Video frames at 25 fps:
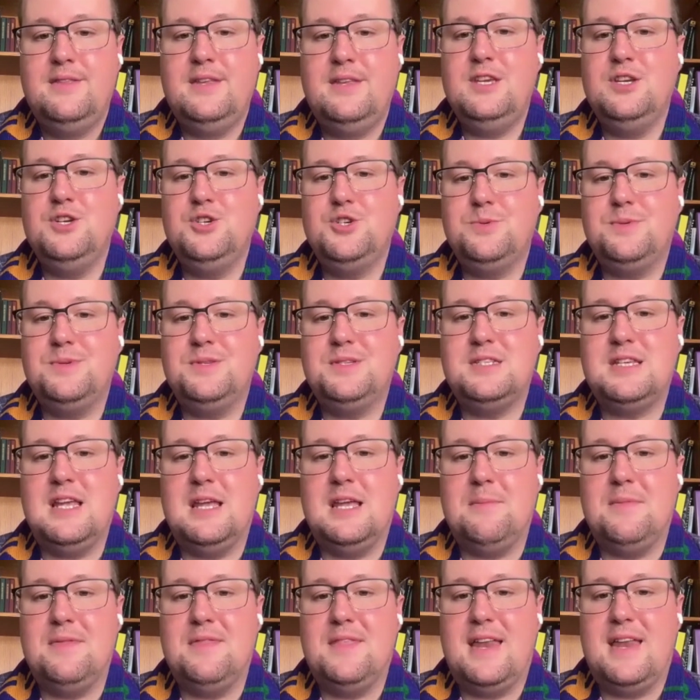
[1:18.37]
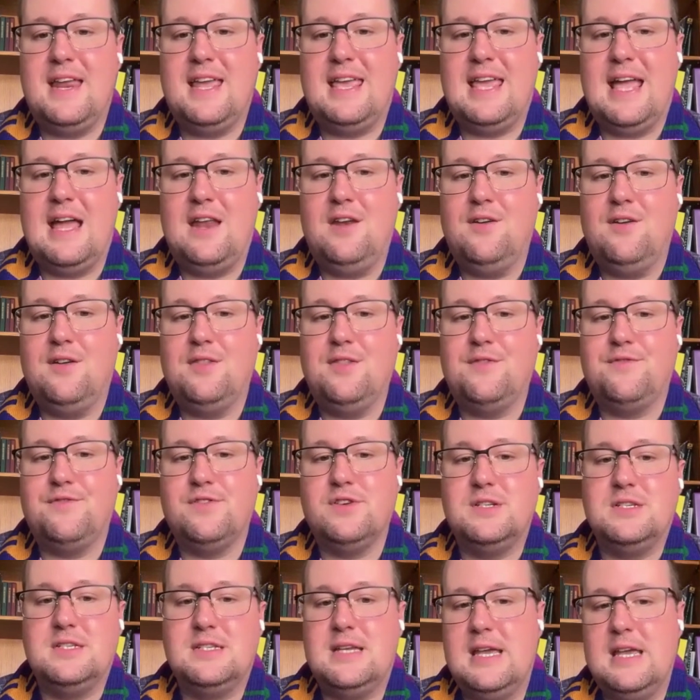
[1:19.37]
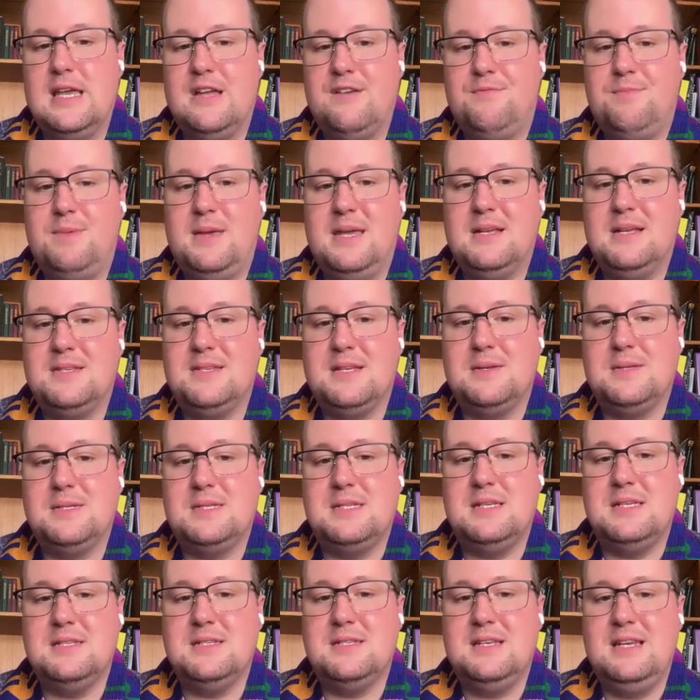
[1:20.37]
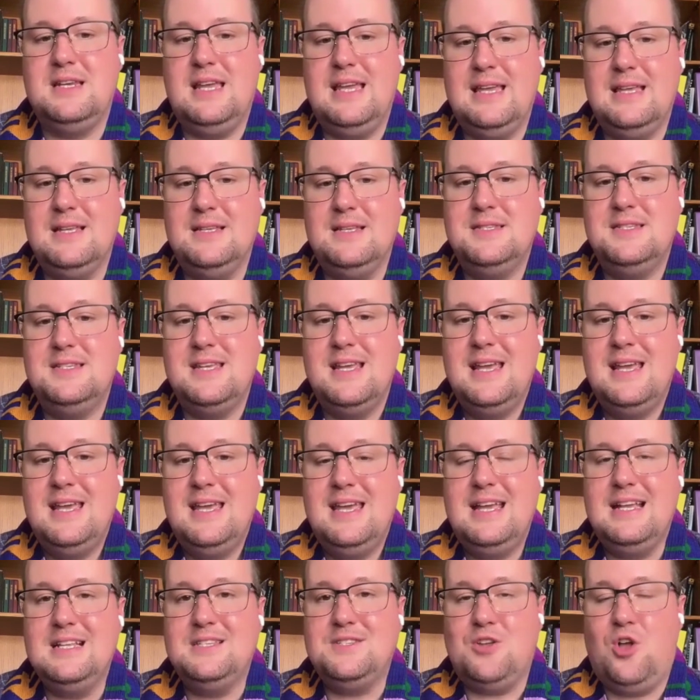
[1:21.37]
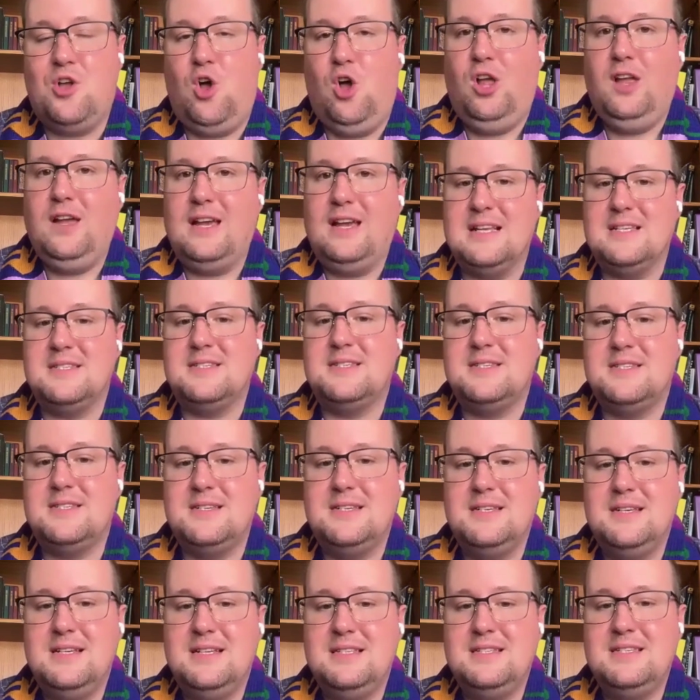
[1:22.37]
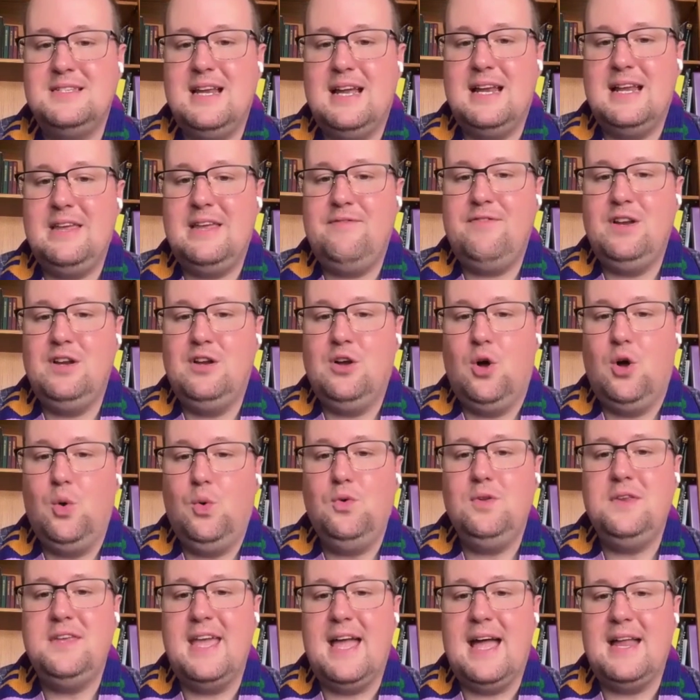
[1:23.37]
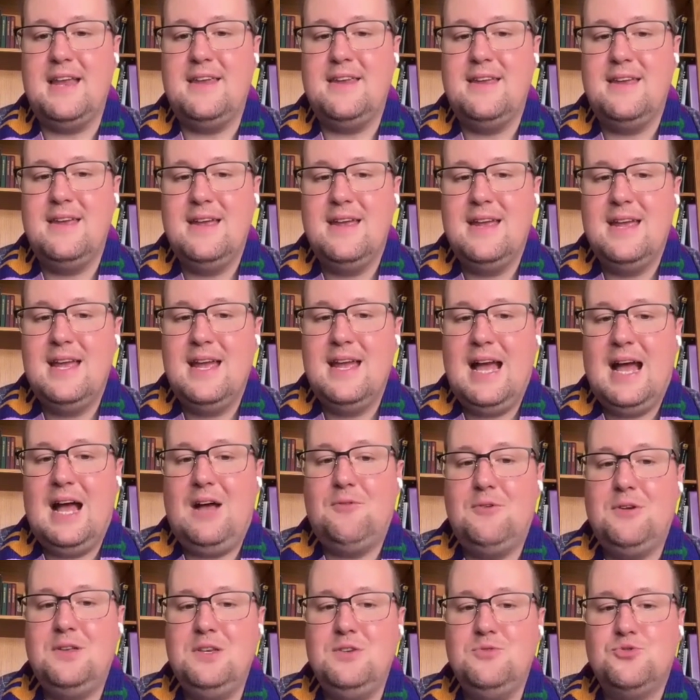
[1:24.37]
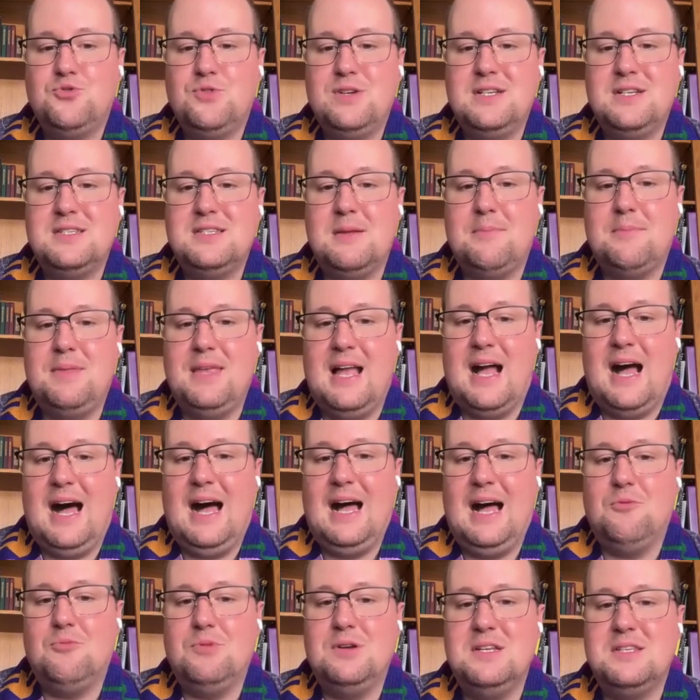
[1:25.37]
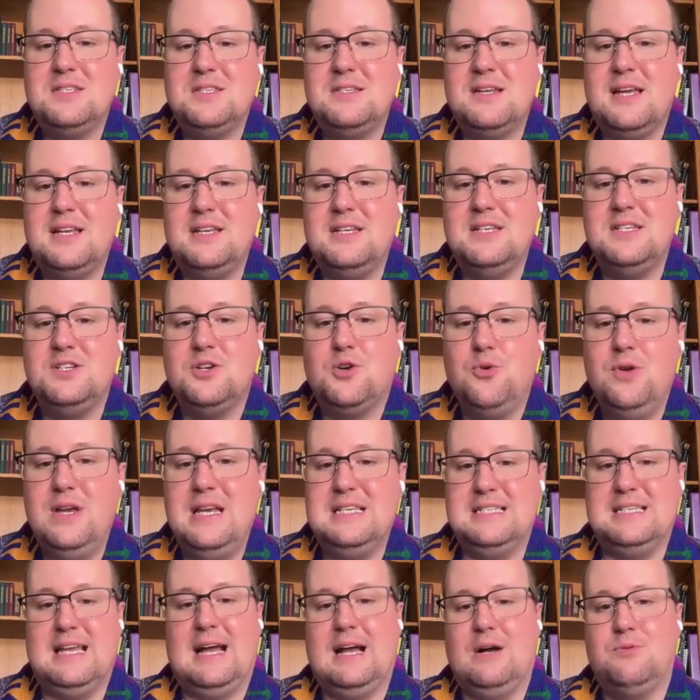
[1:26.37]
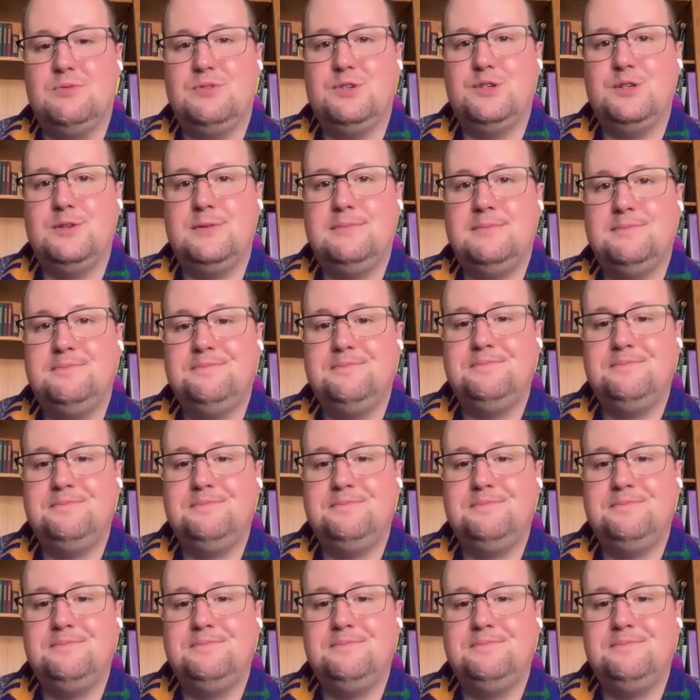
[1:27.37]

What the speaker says: The usual statement that I get on the first day of PSL season is, "It's August, it's not even cold yet. How can you drink something hot when it's 90 degrees out?"